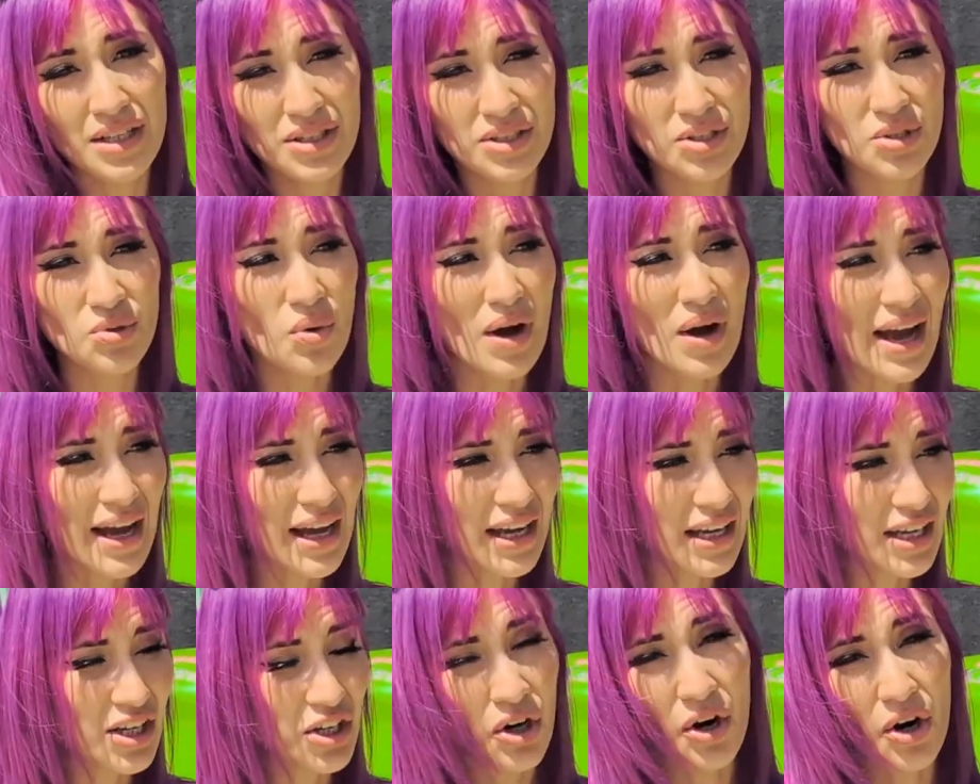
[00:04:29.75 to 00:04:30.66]
Do I
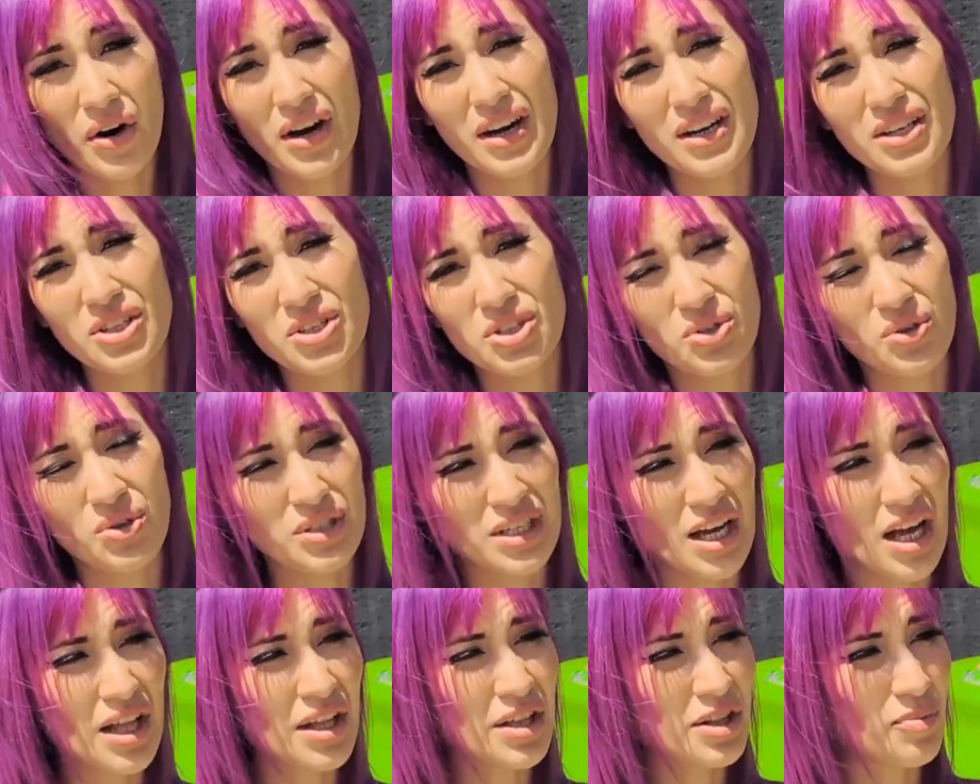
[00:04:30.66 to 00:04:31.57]
encourage or
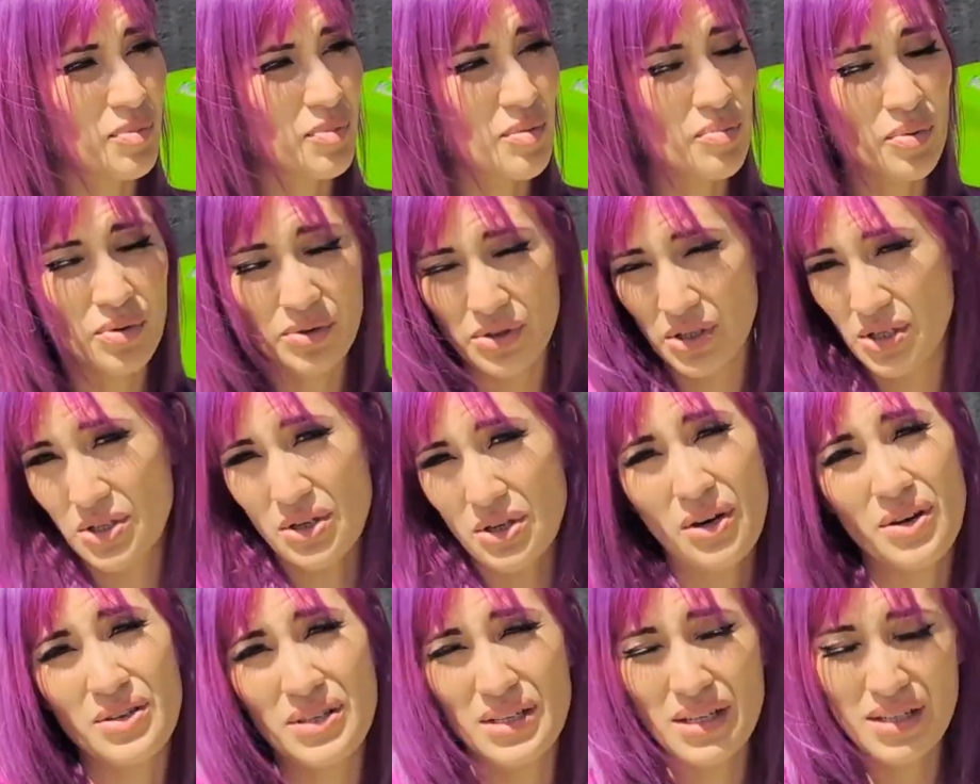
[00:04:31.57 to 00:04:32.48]
tell other people to
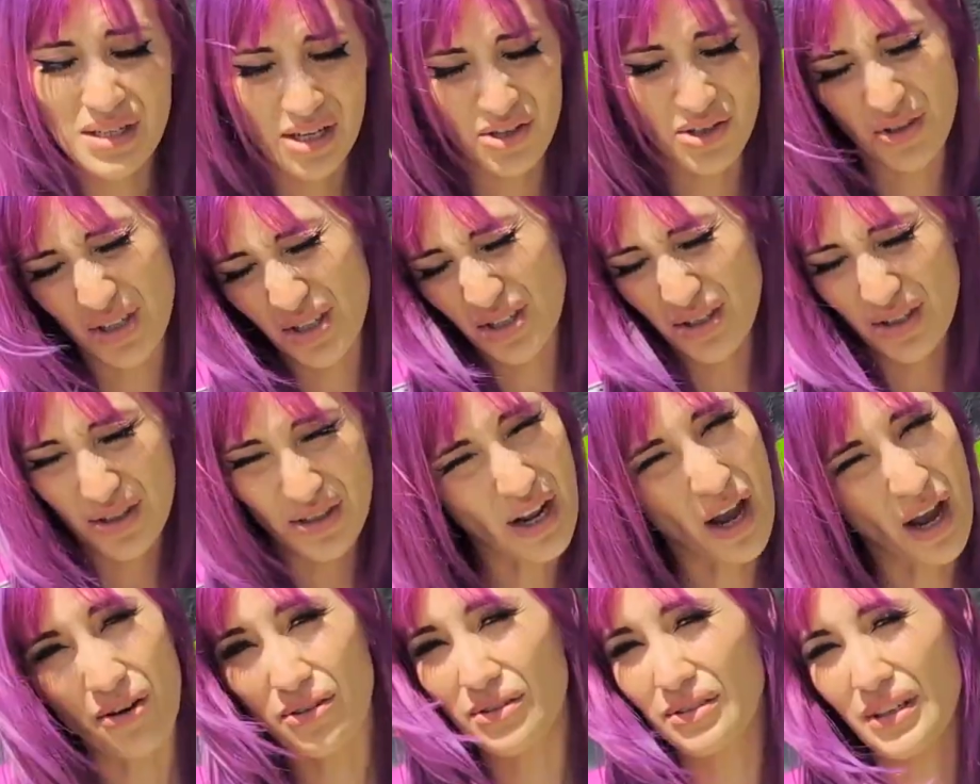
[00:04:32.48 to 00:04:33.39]
start on 600?
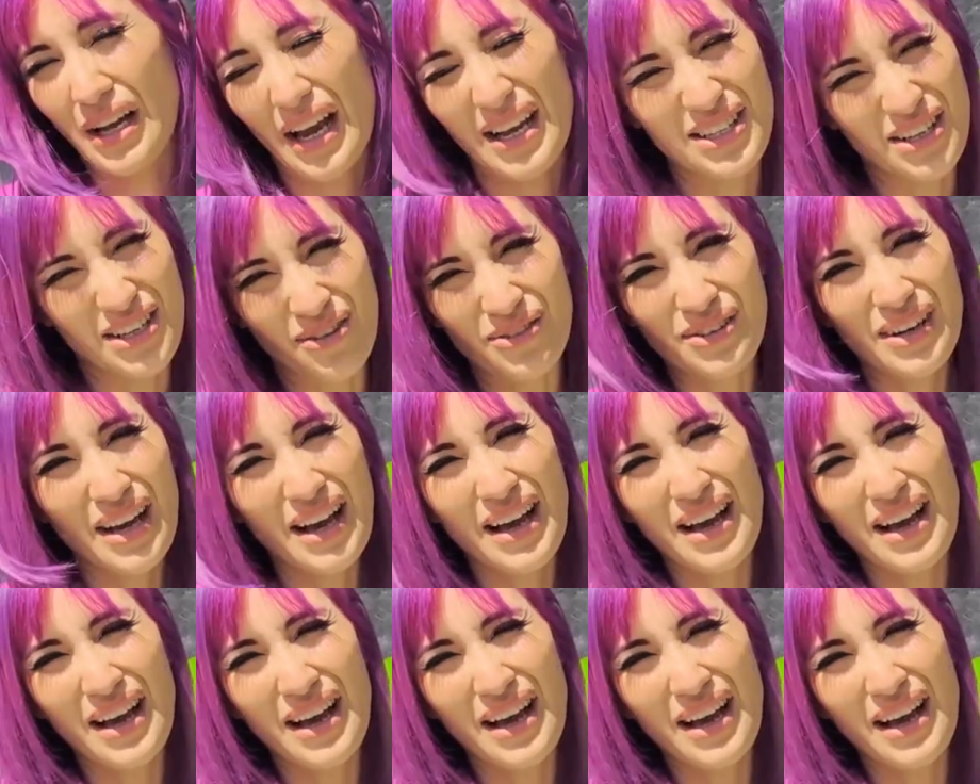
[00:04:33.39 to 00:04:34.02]
No, I don't.